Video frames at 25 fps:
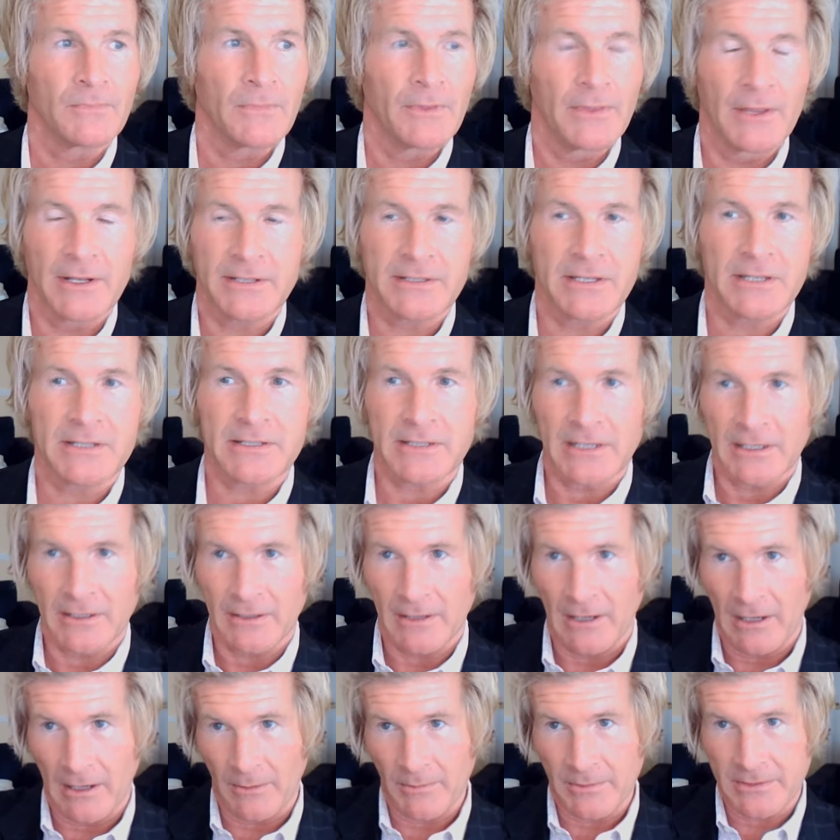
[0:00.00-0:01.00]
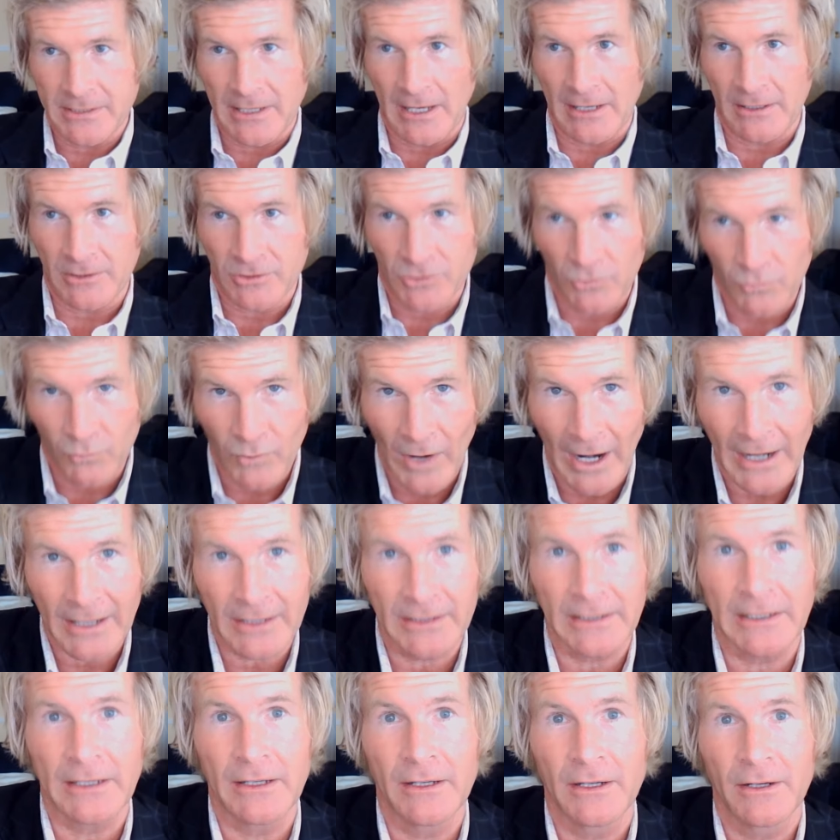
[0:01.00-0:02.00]
This is, I'm saying,
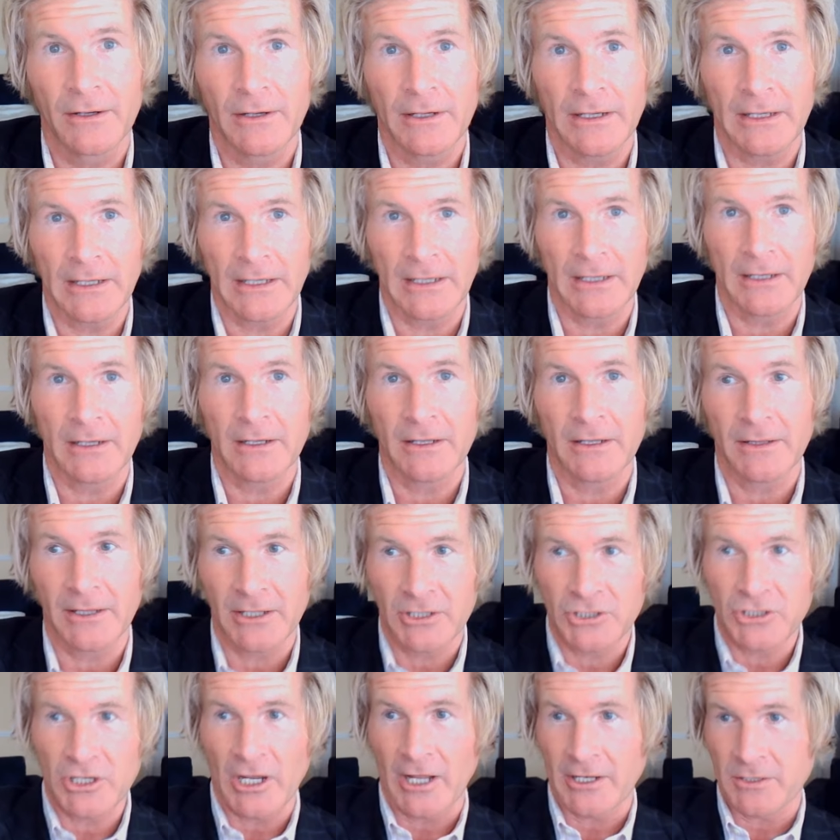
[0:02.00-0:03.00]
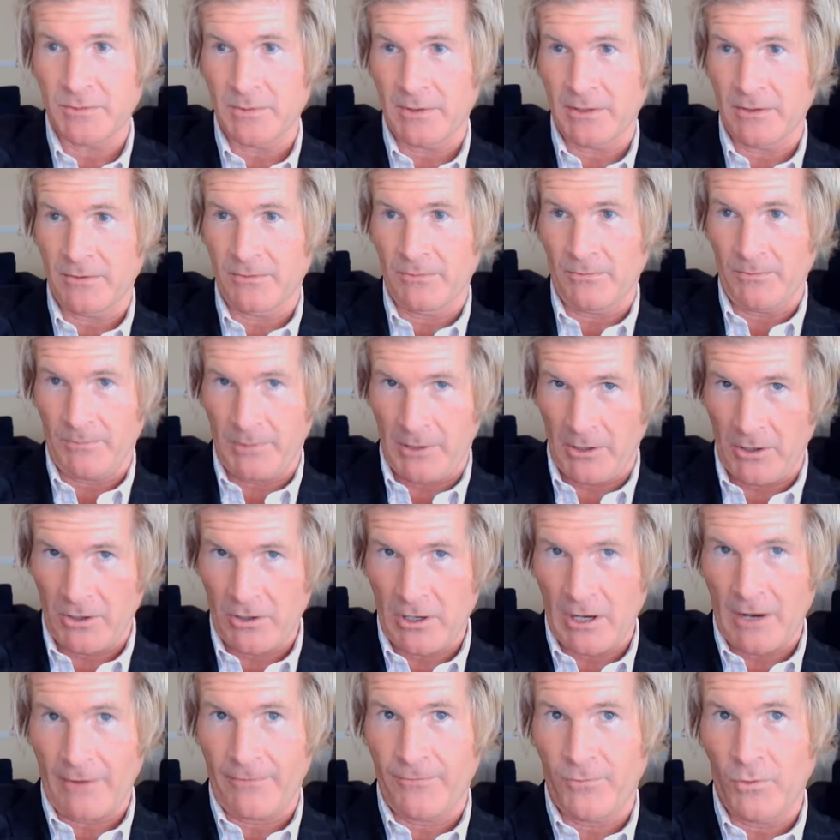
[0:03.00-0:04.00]
directly in the judgment.
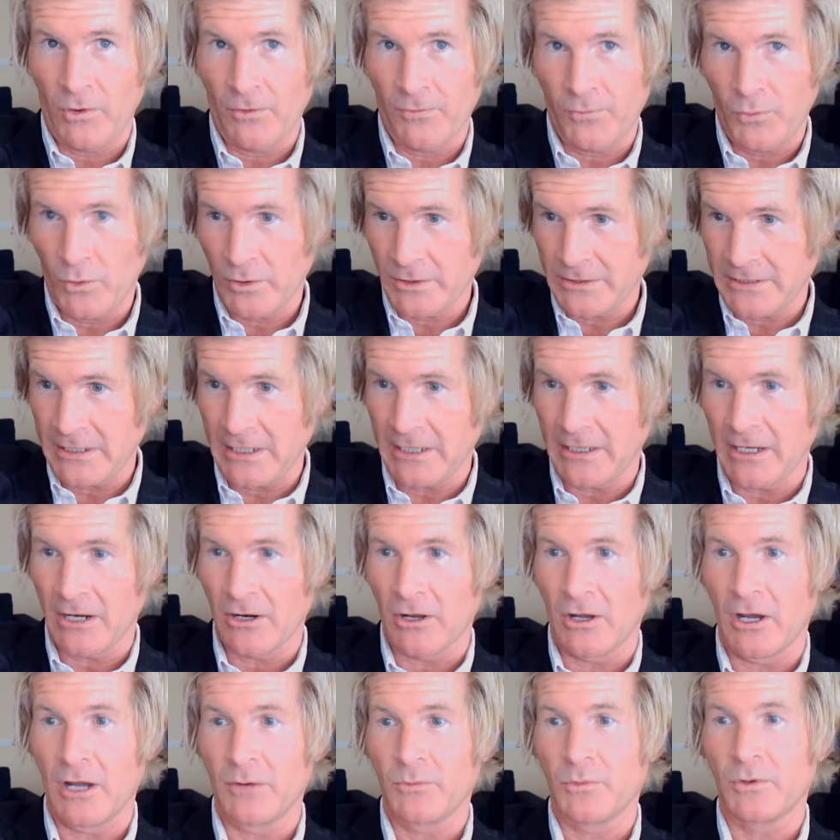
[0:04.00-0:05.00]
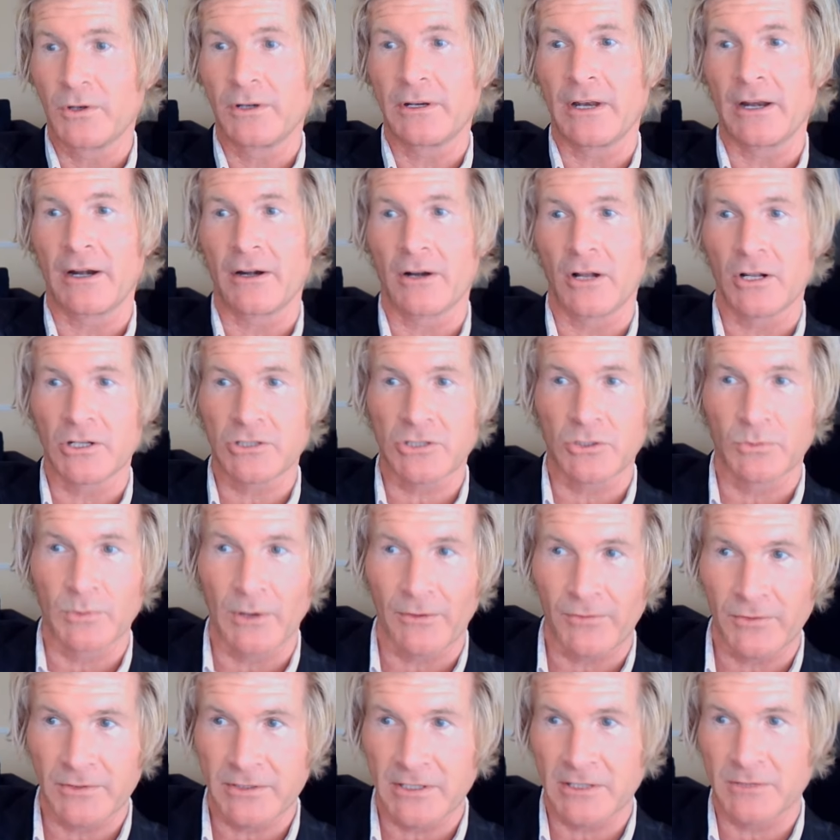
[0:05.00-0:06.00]
Paragraph 414 and onward, and it also
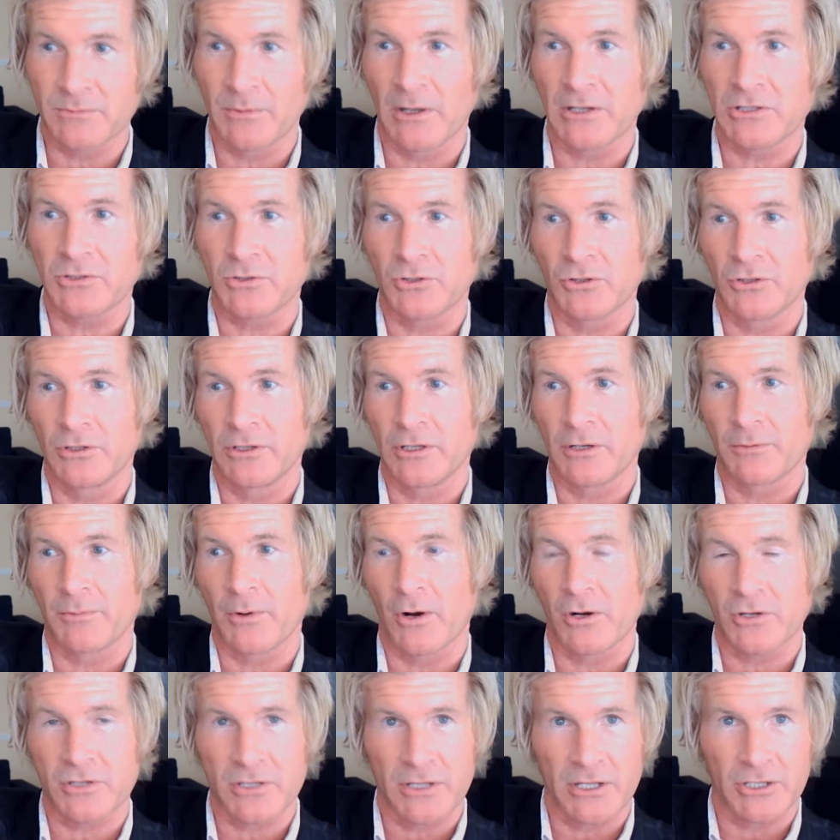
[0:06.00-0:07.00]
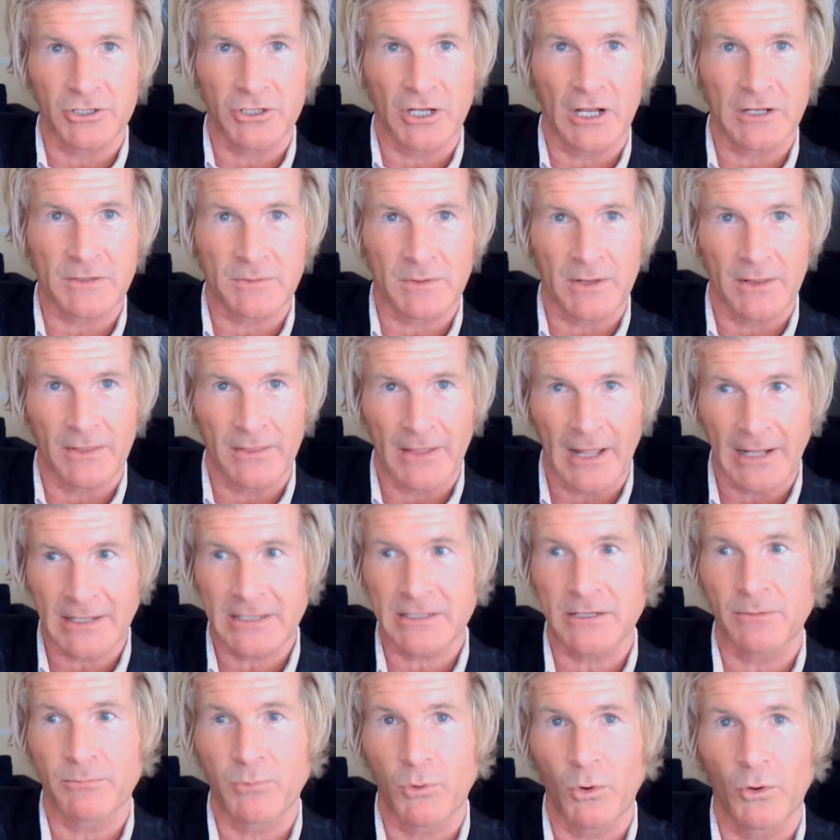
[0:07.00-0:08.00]
references much earlier parts in the judgment. That's
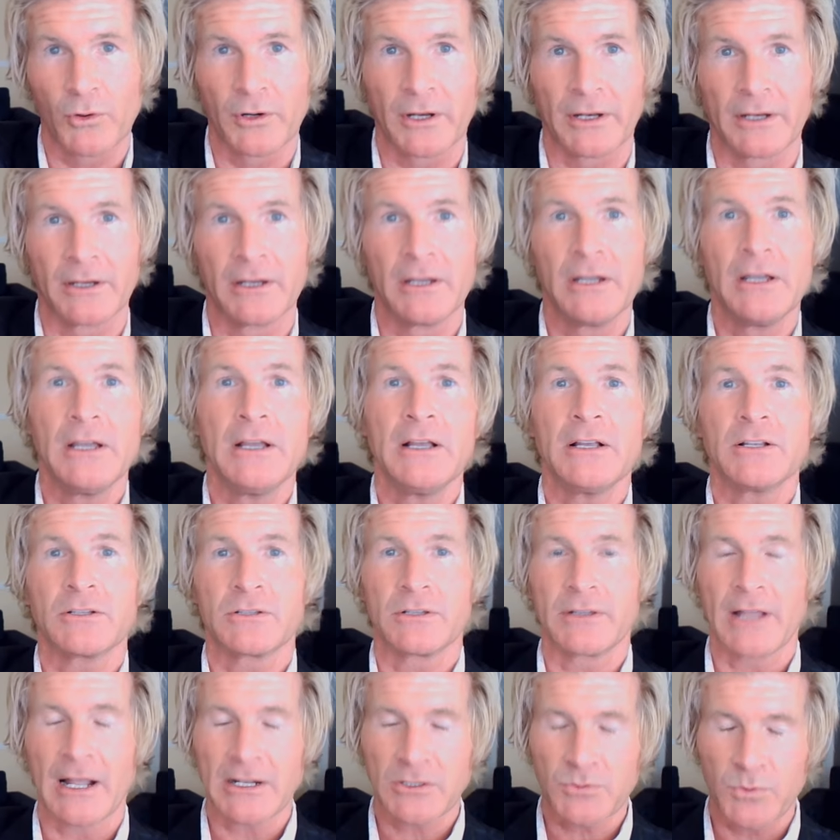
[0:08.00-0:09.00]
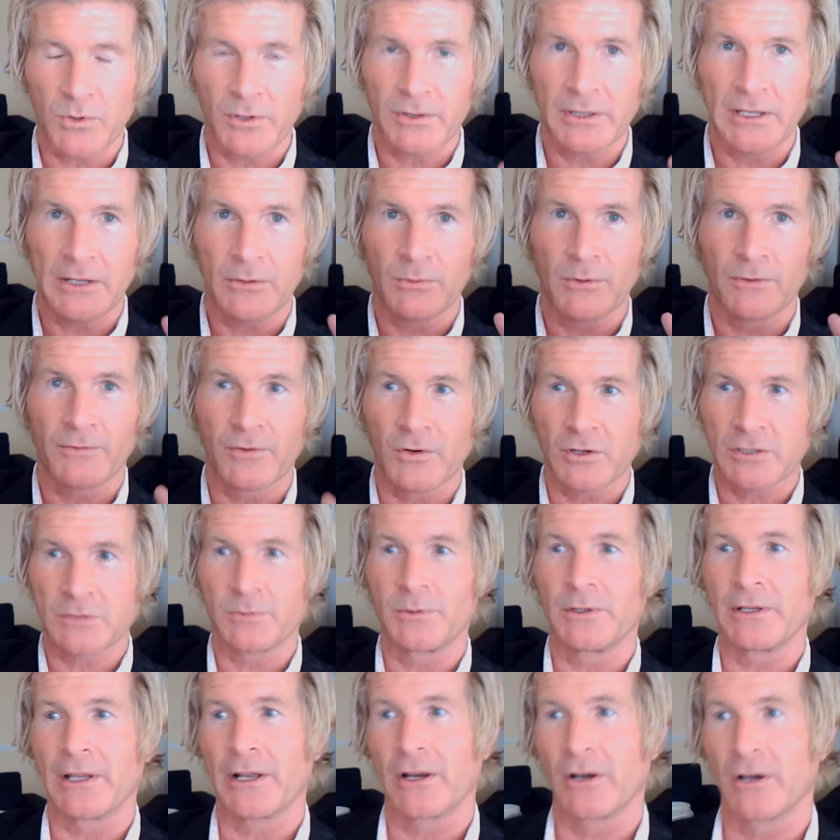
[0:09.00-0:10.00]
supported. So that's where the
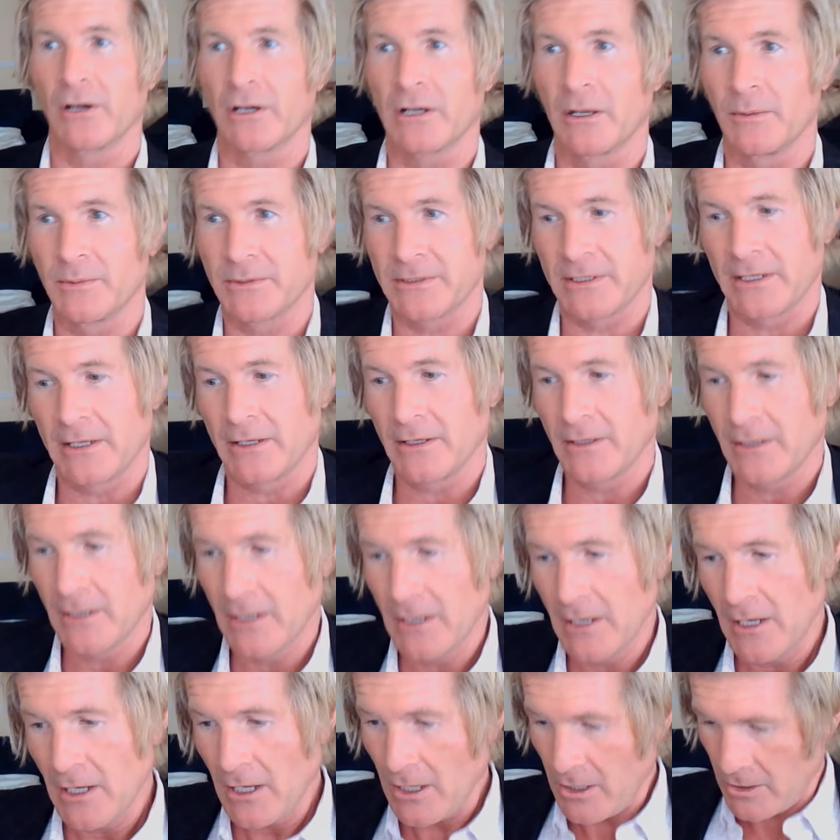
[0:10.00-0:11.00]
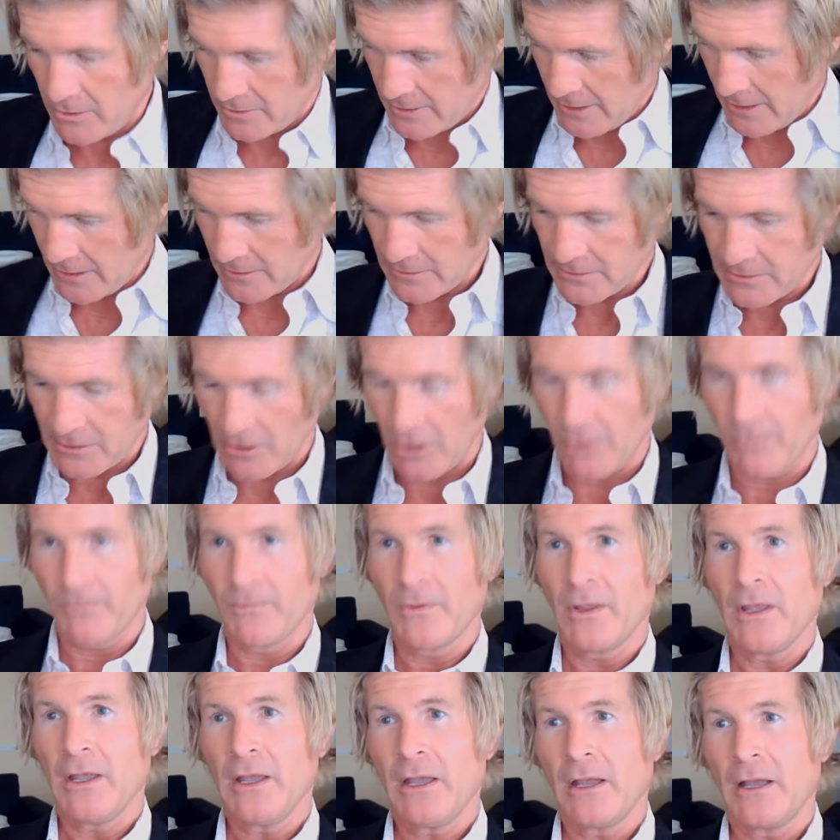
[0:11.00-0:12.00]
reversible error comes in. Okay, so
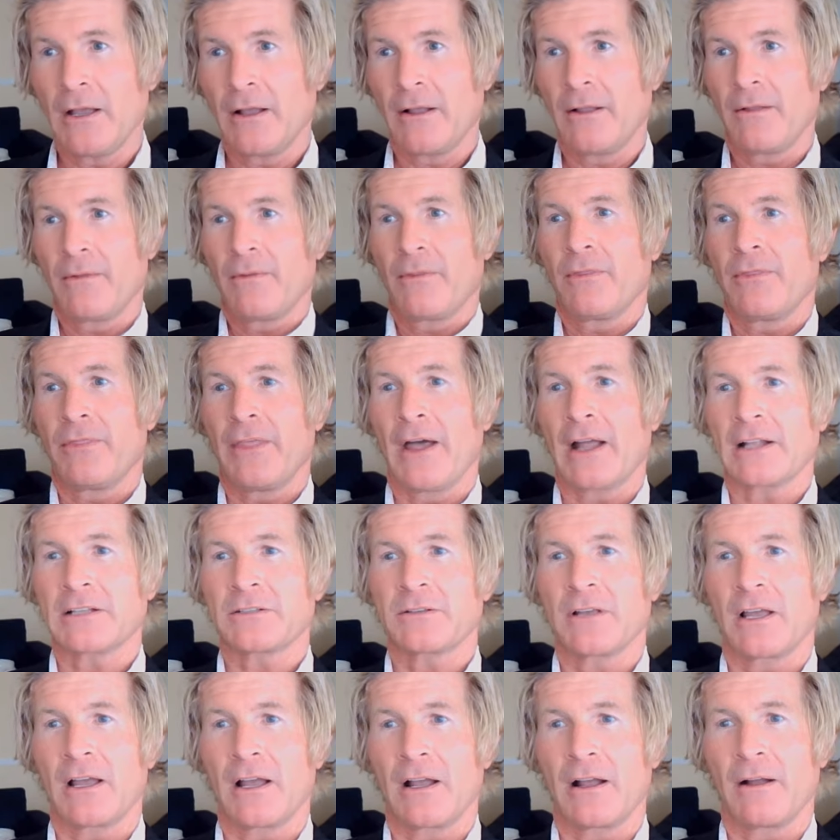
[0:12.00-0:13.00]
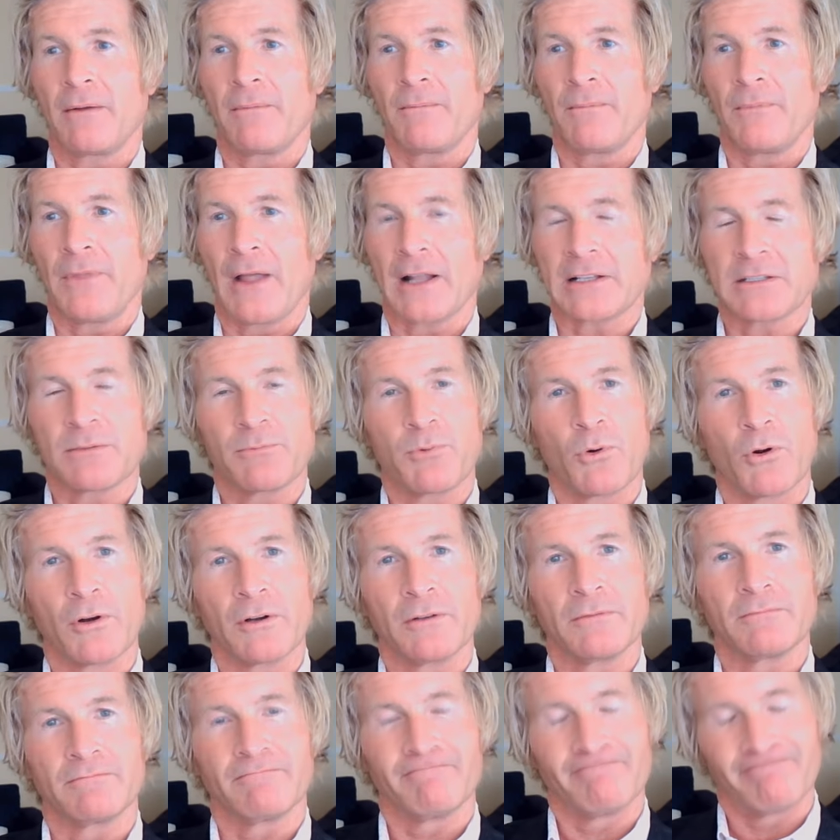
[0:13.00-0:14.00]
that's
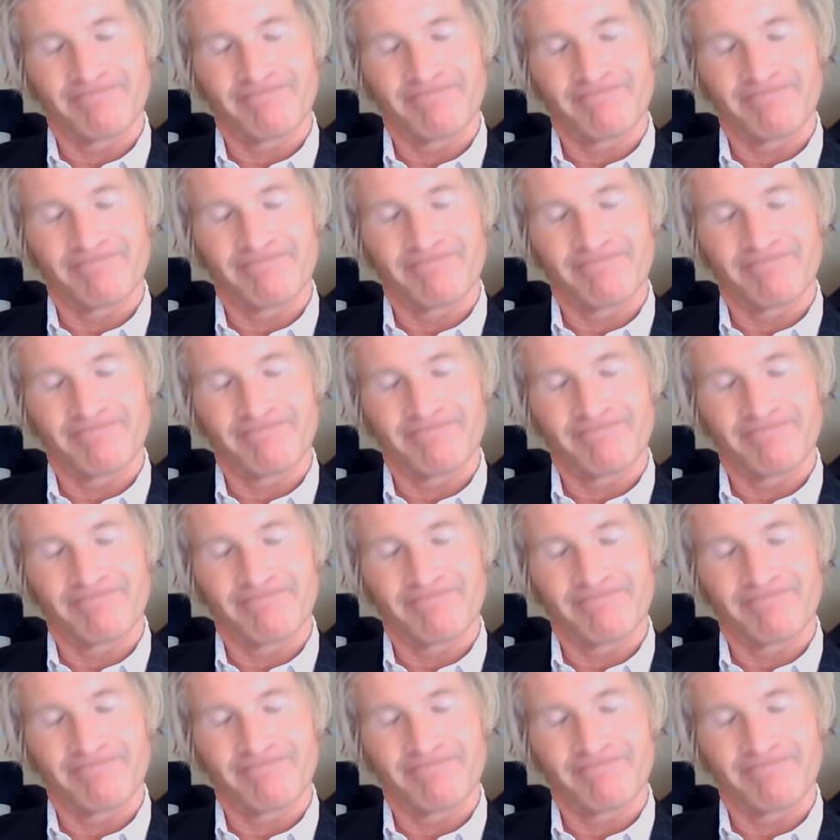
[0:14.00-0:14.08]
important.